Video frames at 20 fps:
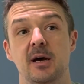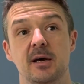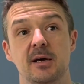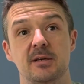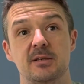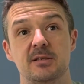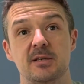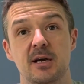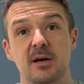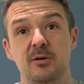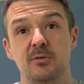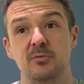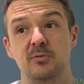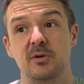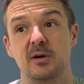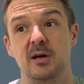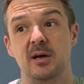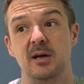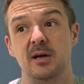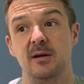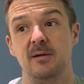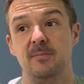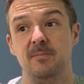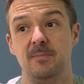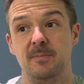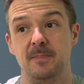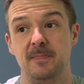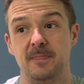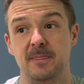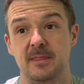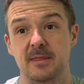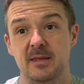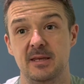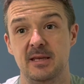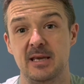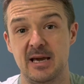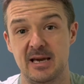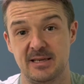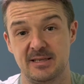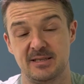So
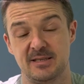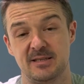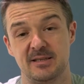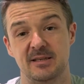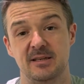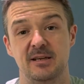yes,